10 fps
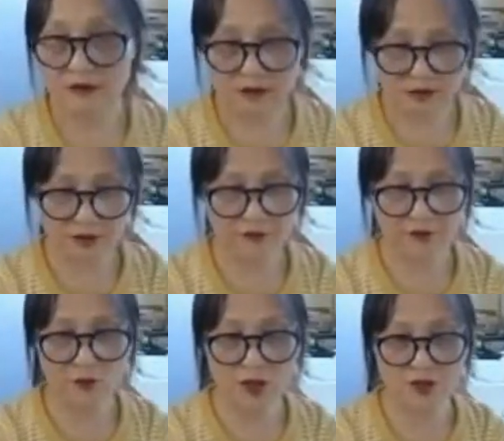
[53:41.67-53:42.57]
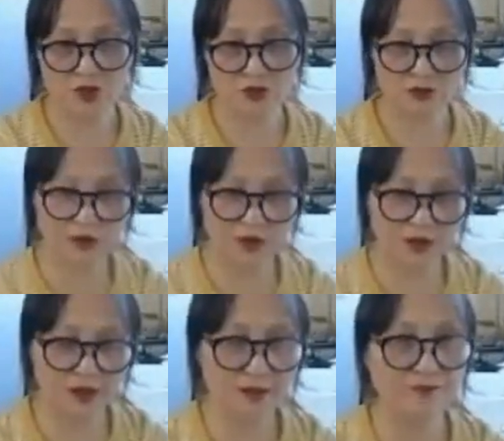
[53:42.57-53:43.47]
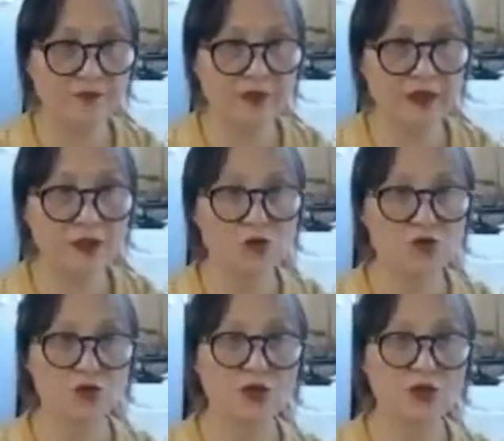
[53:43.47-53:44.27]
If you want, you do